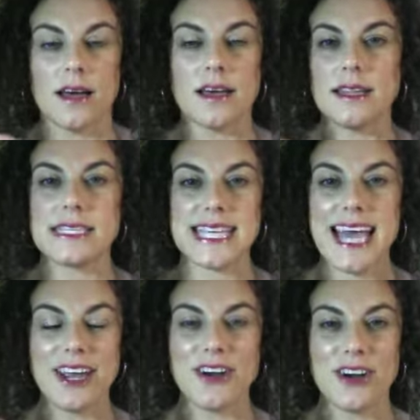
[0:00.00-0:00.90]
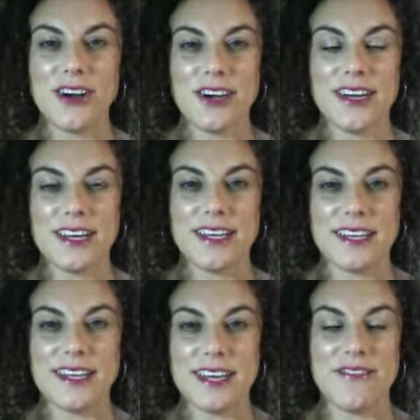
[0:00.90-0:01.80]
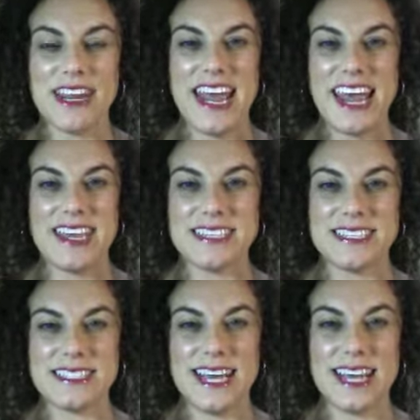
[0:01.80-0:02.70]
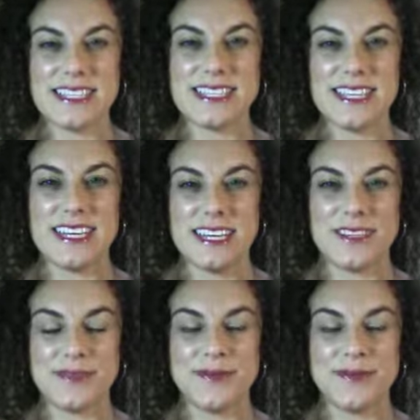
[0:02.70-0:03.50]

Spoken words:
This anger of an 8 intensity.